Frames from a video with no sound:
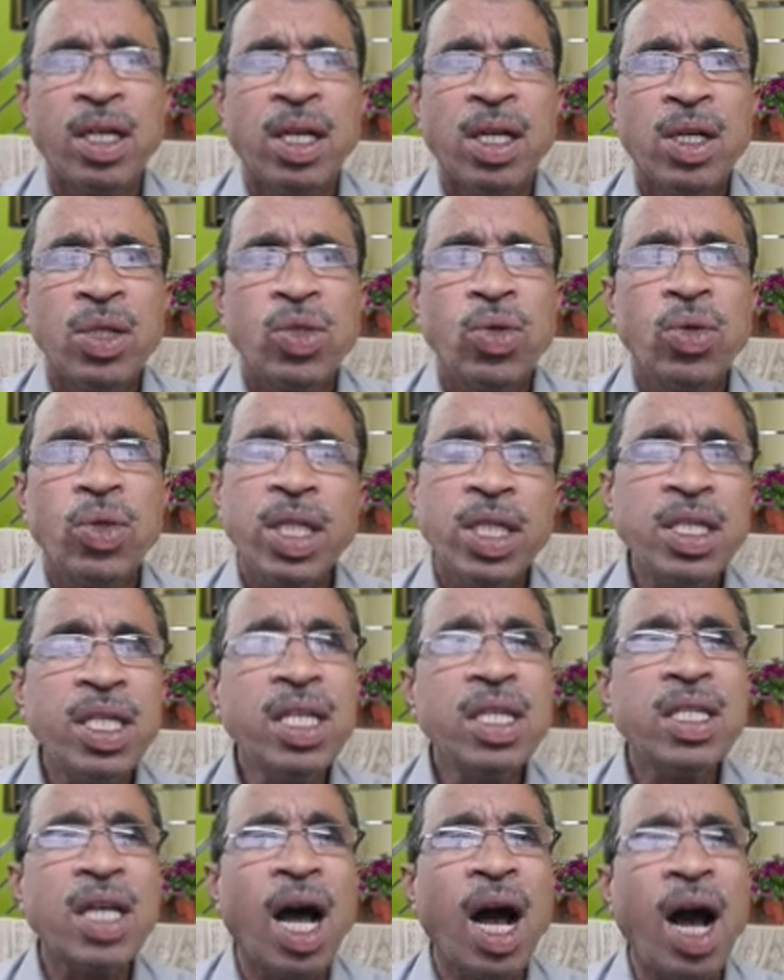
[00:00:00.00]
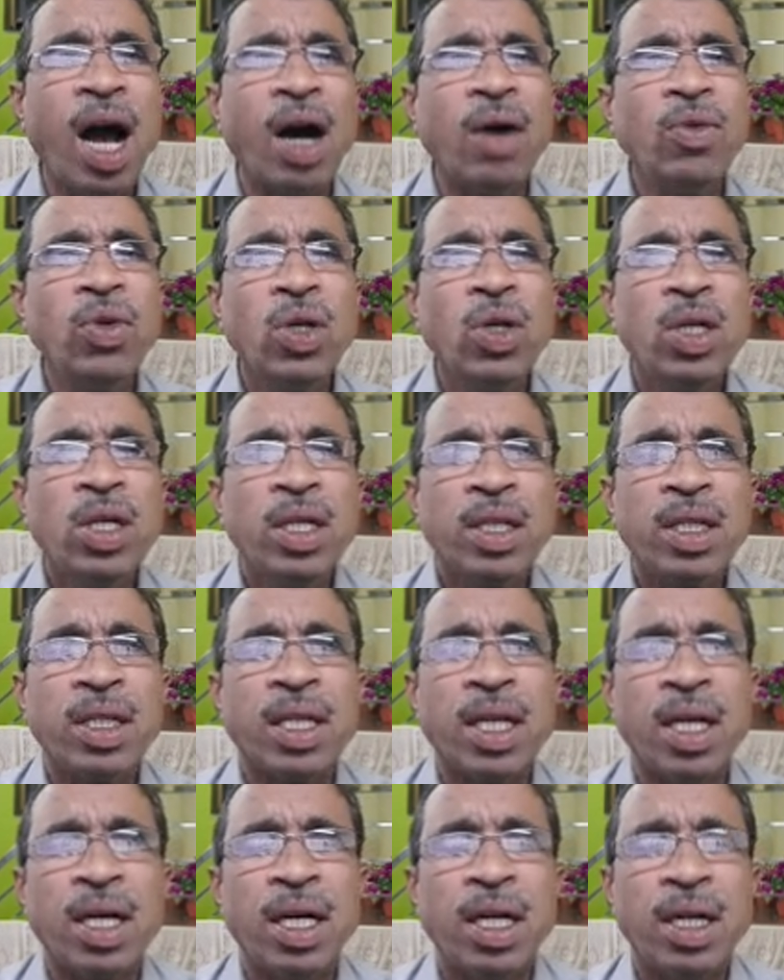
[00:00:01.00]
So this is how
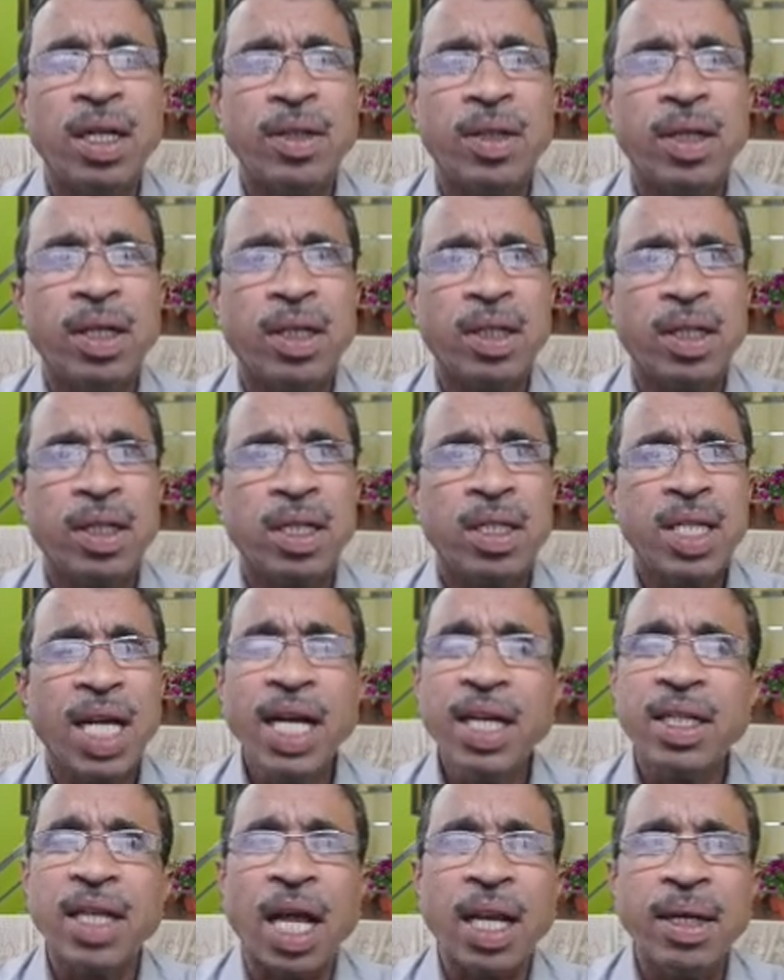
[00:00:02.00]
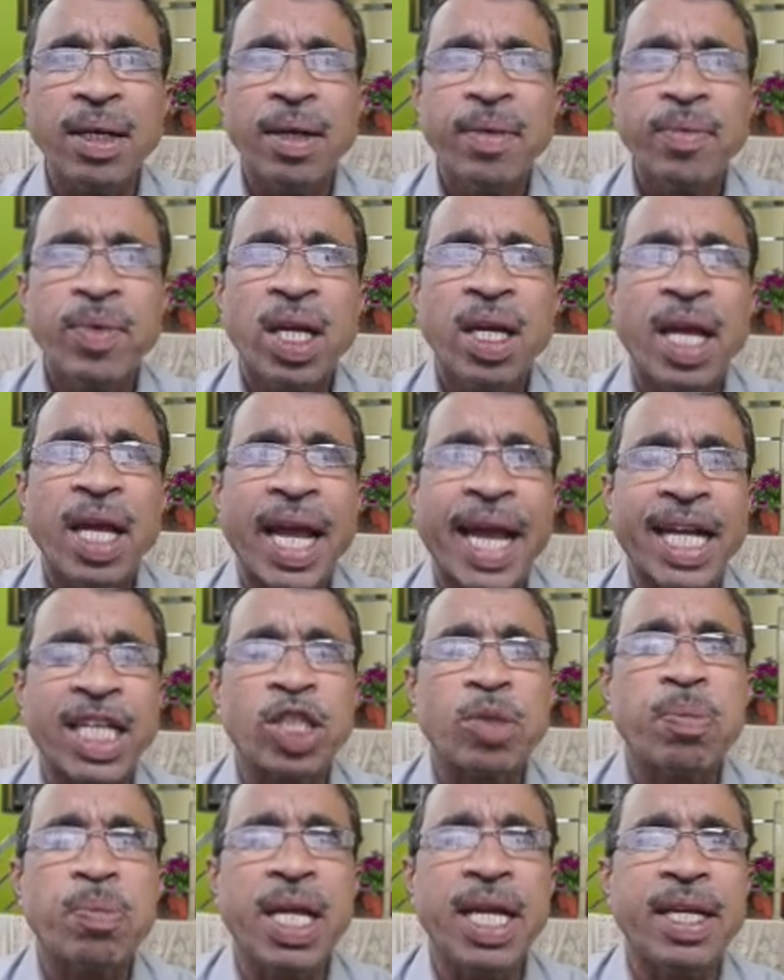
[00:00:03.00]
the Sugden
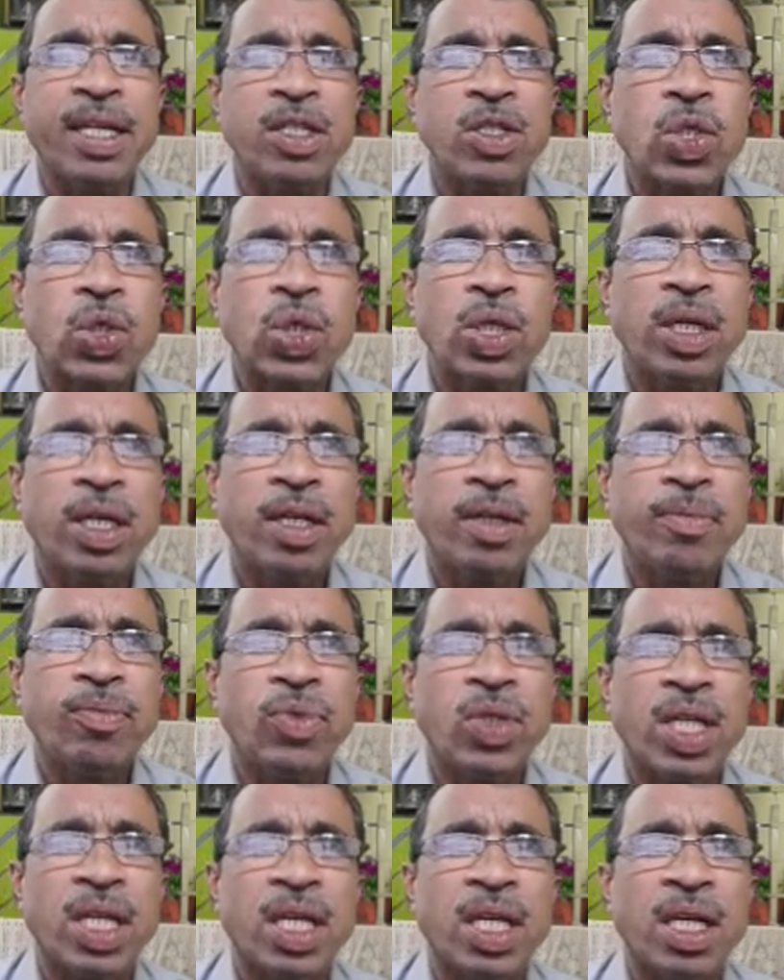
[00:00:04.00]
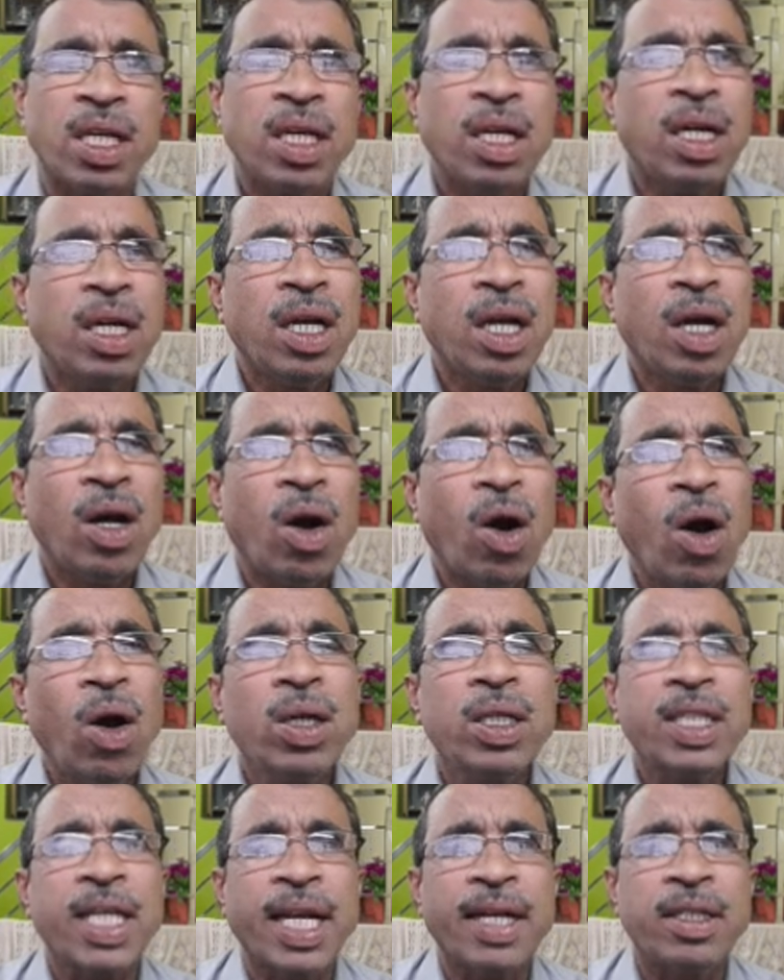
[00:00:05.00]
explains the
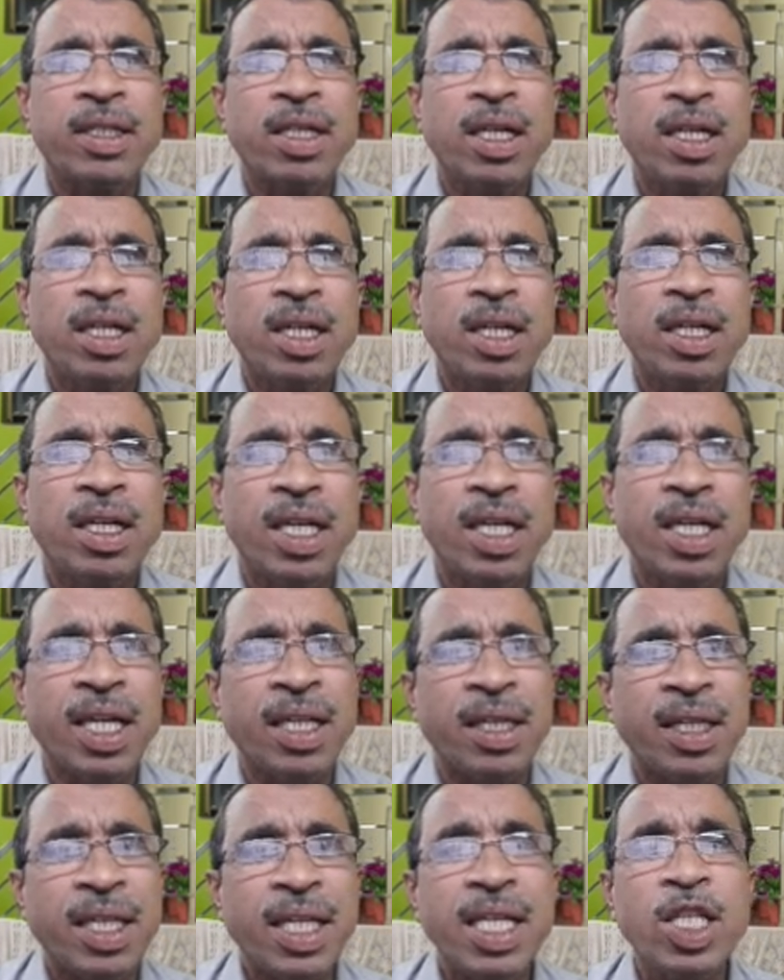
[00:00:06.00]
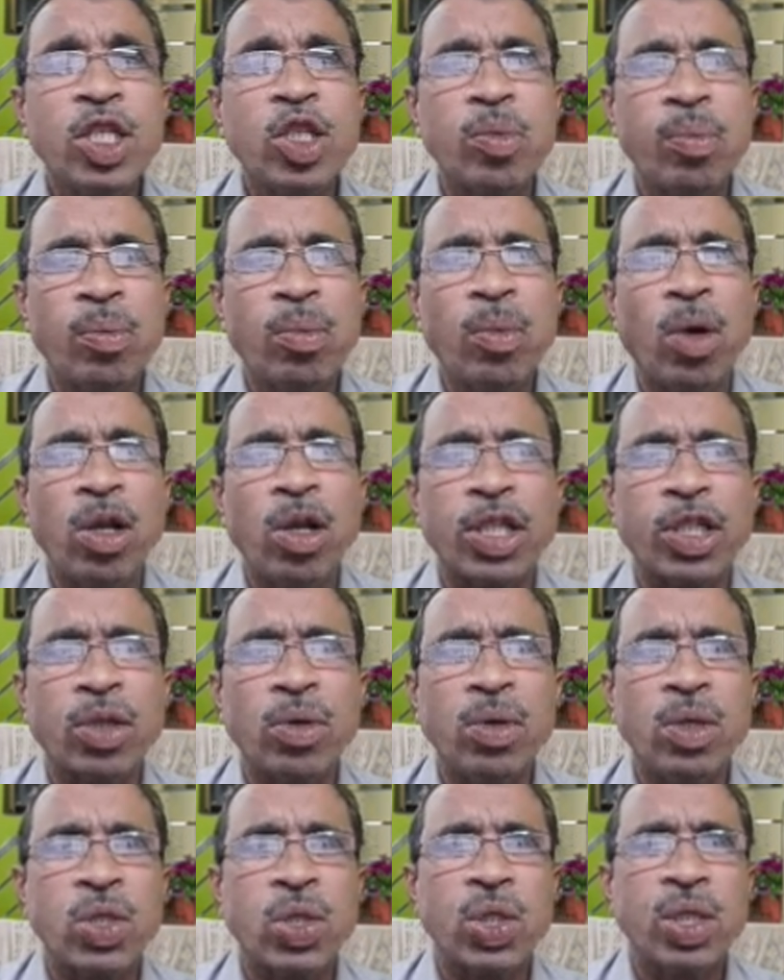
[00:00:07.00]
octet in these
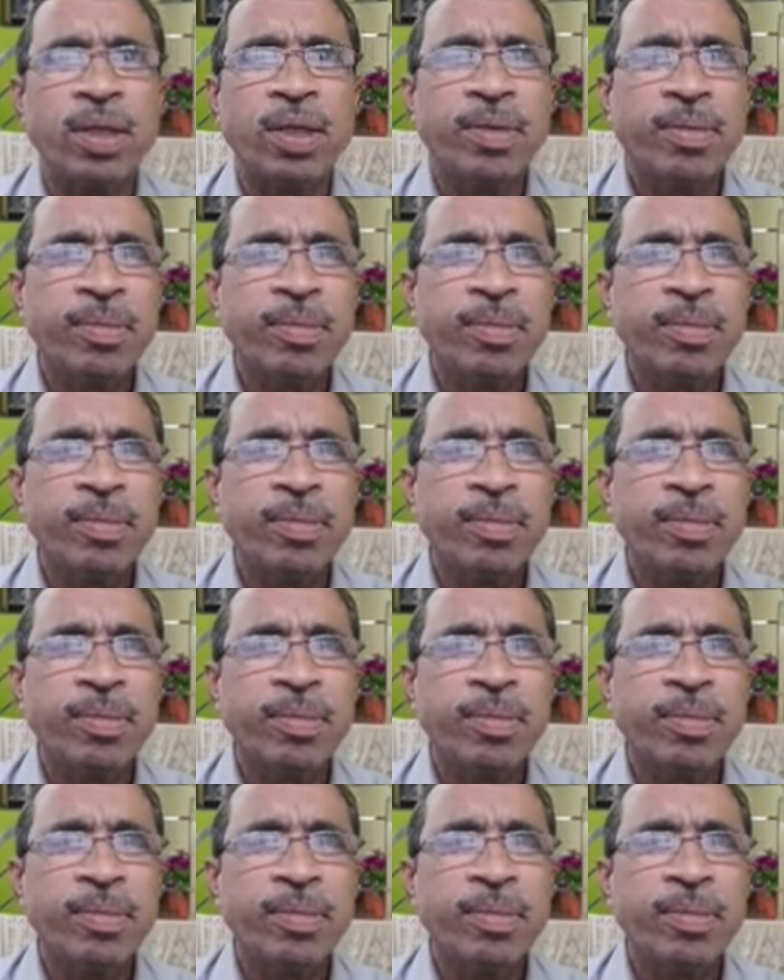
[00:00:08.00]
molecules.